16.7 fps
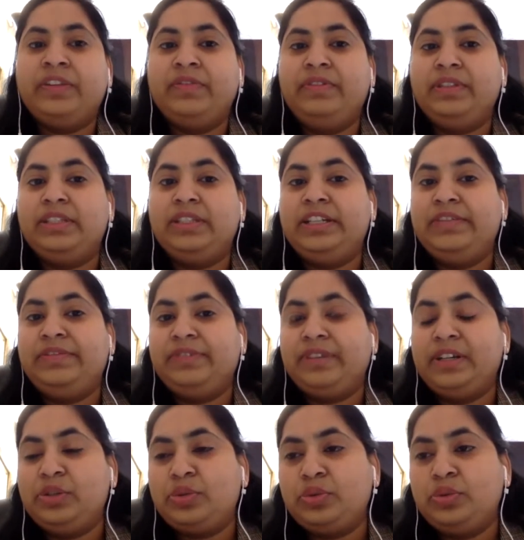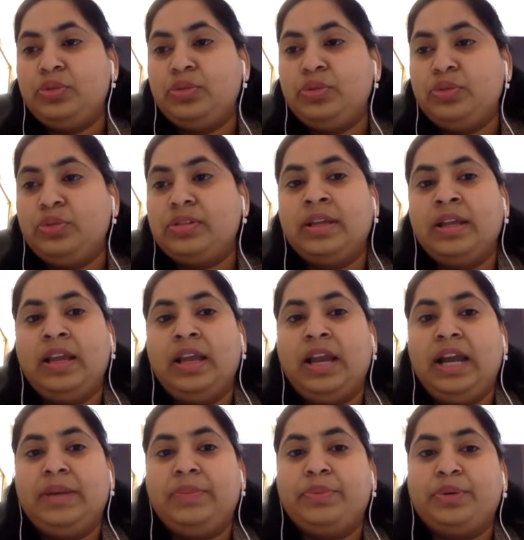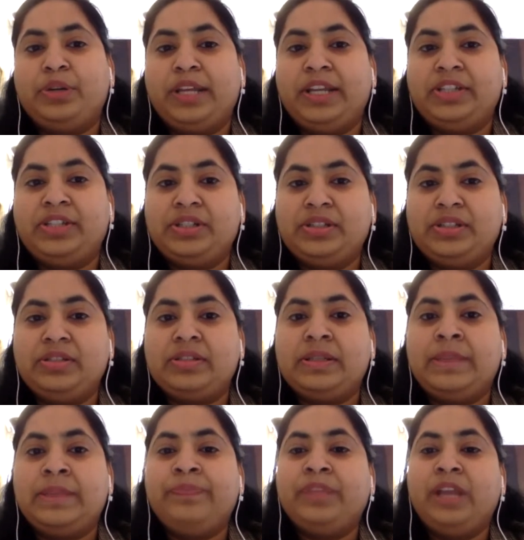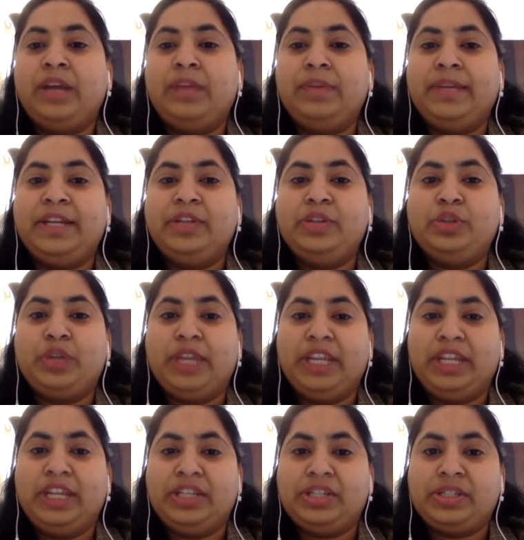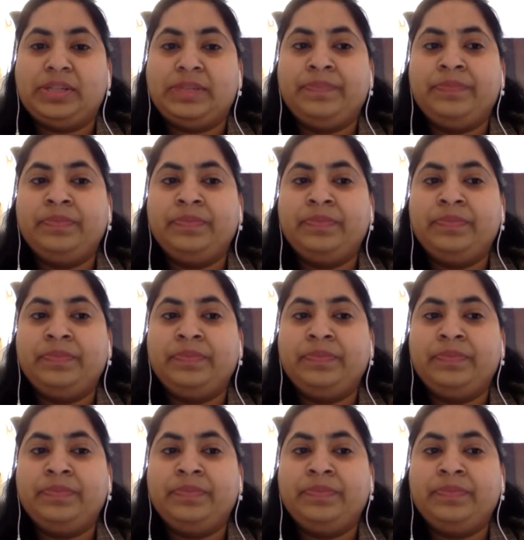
with different rules and protections applying to each.